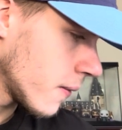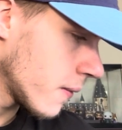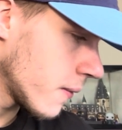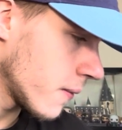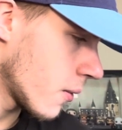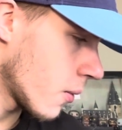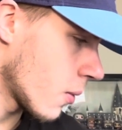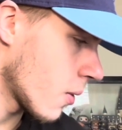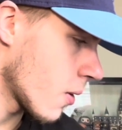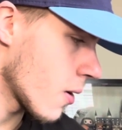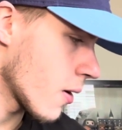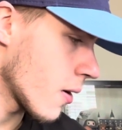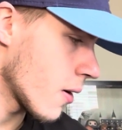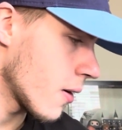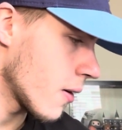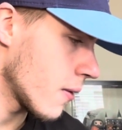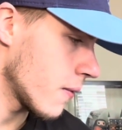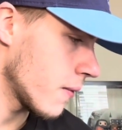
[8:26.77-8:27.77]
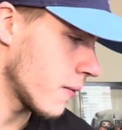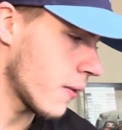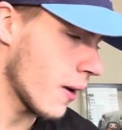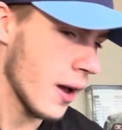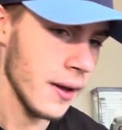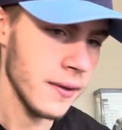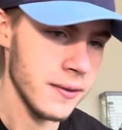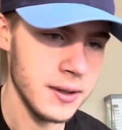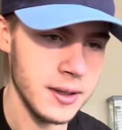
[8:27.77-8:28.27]
4,
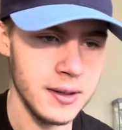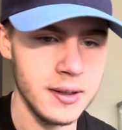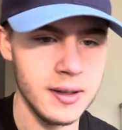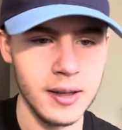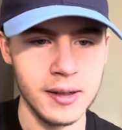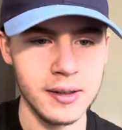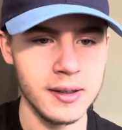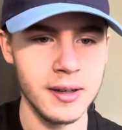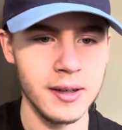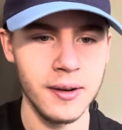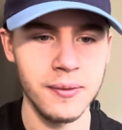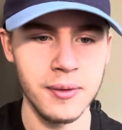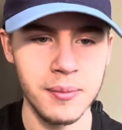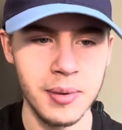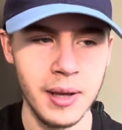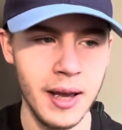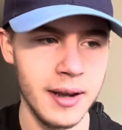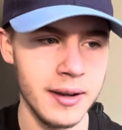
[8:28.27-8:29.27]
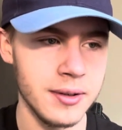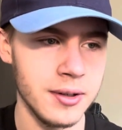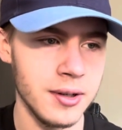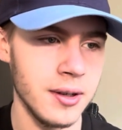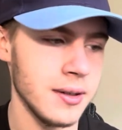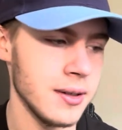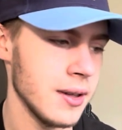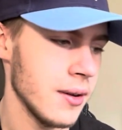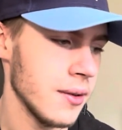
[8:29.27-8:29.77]
5, 6 different
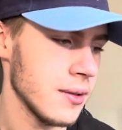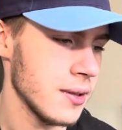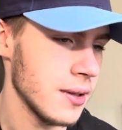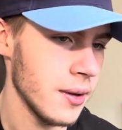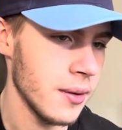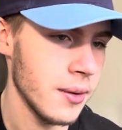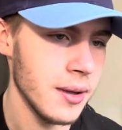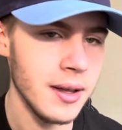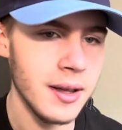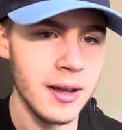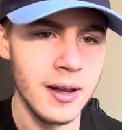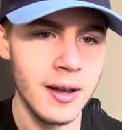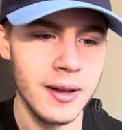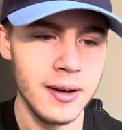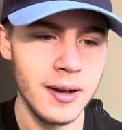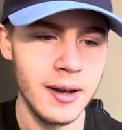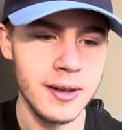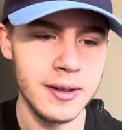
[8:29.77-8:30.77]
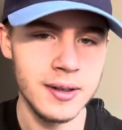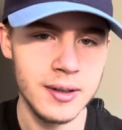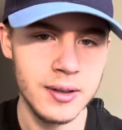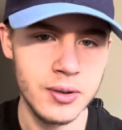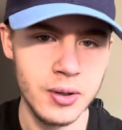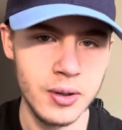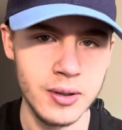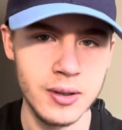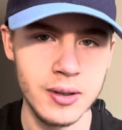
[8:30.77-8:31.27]
packagings here. So a nice
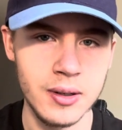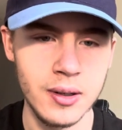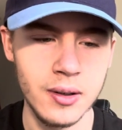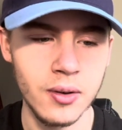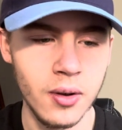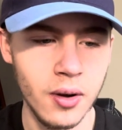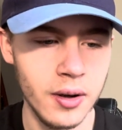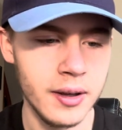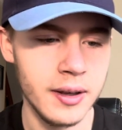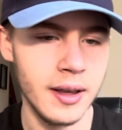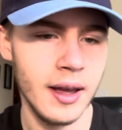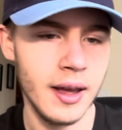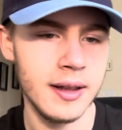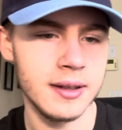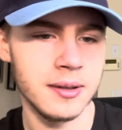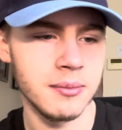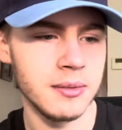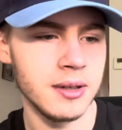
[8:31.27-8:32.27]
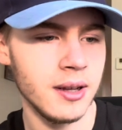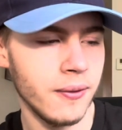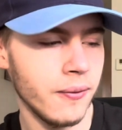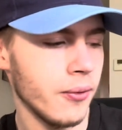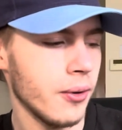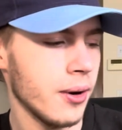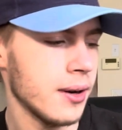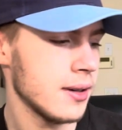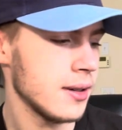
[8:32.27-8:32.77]
just look at some
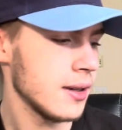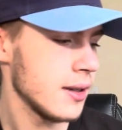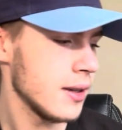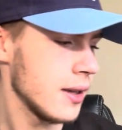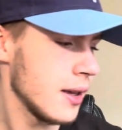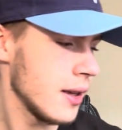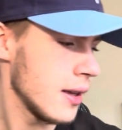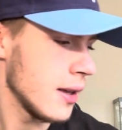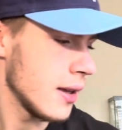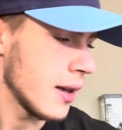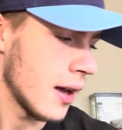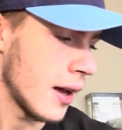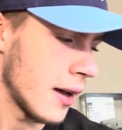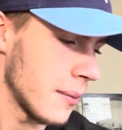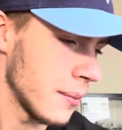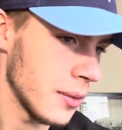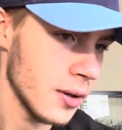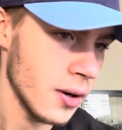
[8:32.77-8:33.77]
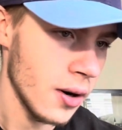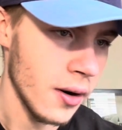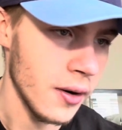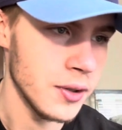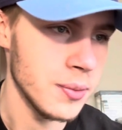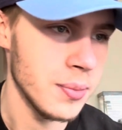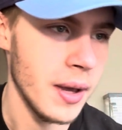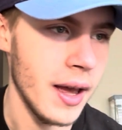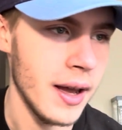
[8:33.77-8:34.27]
different
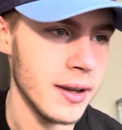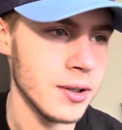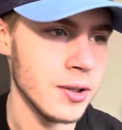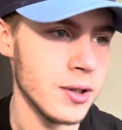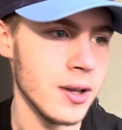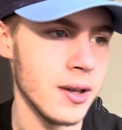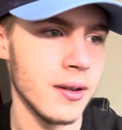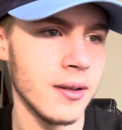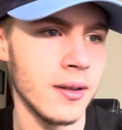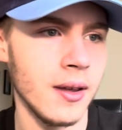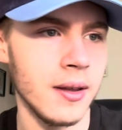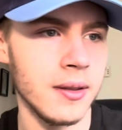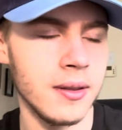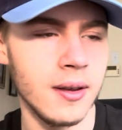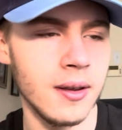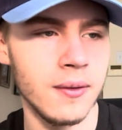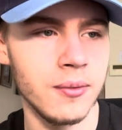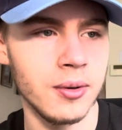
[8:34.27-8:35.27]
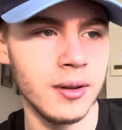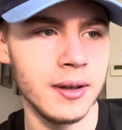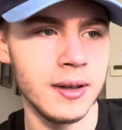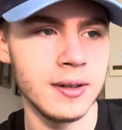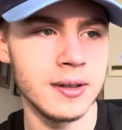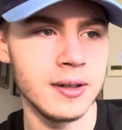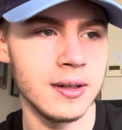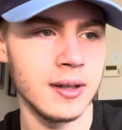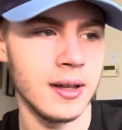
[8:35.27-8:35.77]
Cars packaging that they've
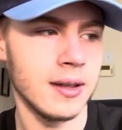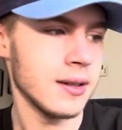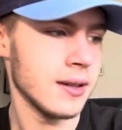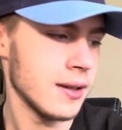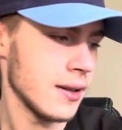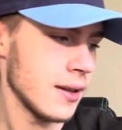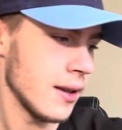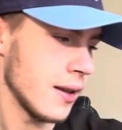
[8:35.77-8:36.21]
released since